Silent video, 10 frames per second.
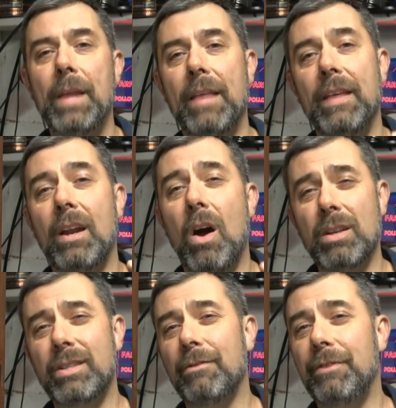and then
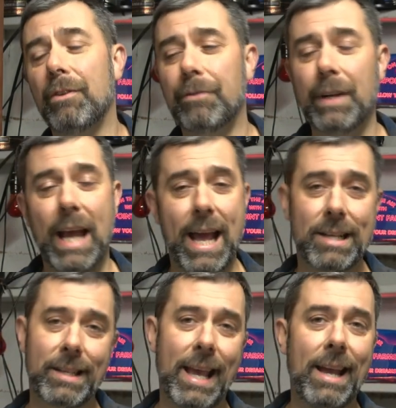also feel free to
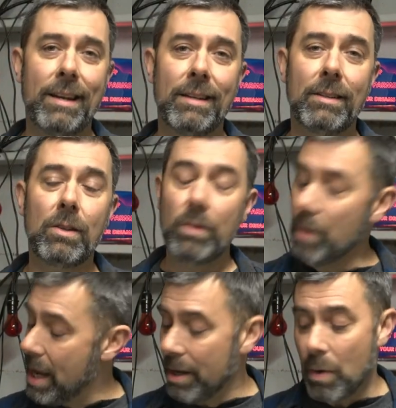ask
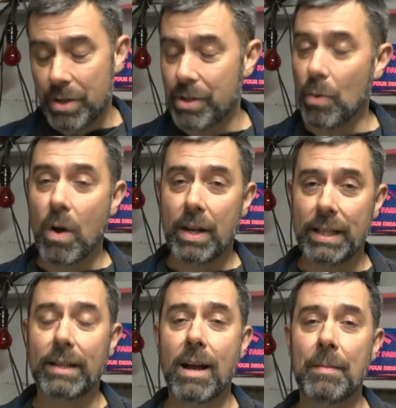any question you want
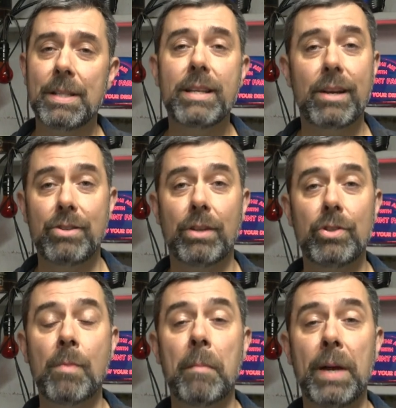in the comment section. I'll
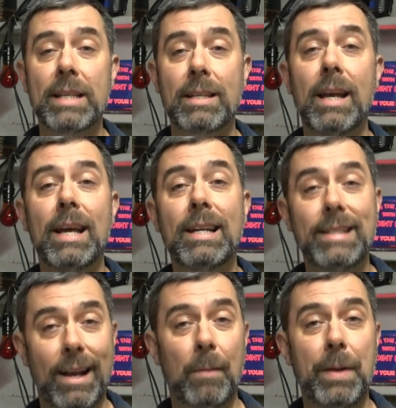do my best
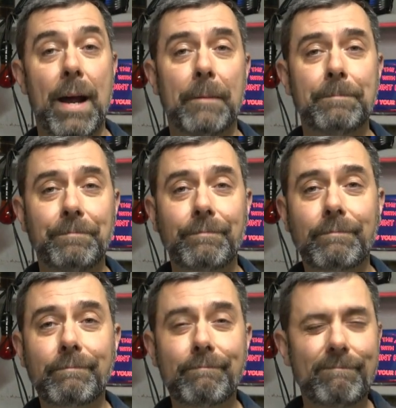to help you out.
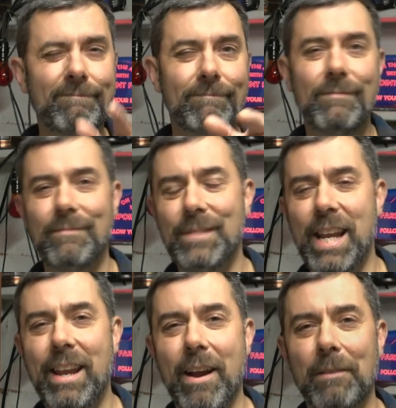
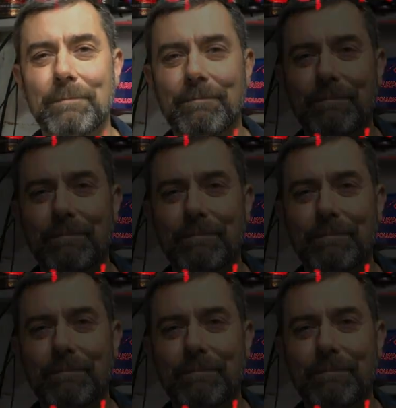Take care.